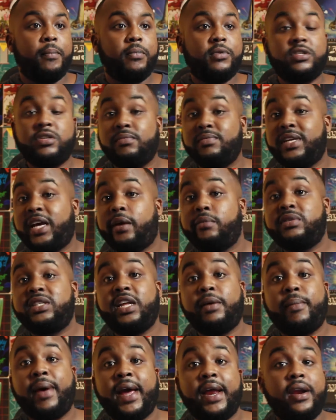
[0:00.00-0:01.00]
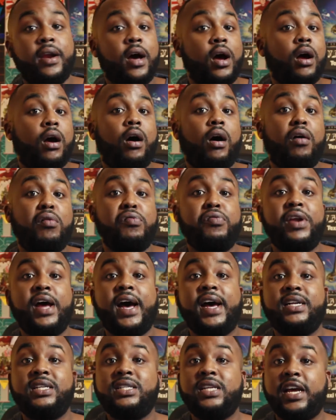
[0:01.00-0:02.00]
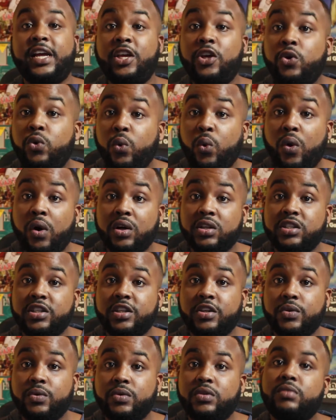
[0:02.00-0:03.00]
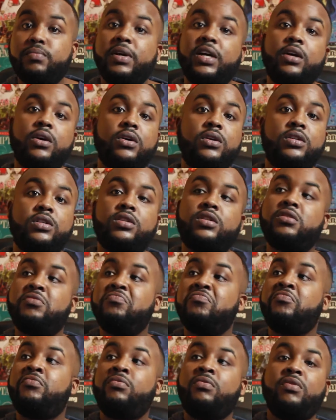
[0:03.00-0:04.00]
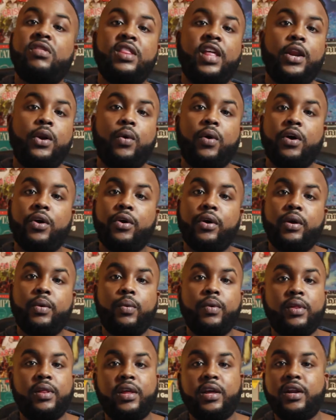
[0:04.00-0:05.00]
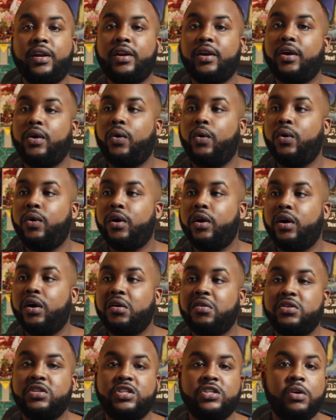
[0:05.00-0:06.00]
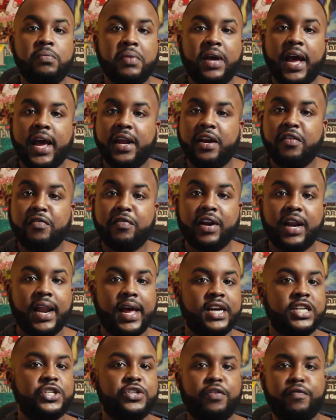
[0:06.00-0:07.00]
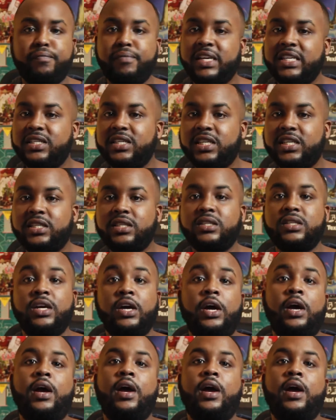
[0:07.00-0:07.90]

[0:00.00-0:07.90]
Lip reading: Sometimes they might knock off the ads that you want to use because they don't agree with it or some kind of clash of business.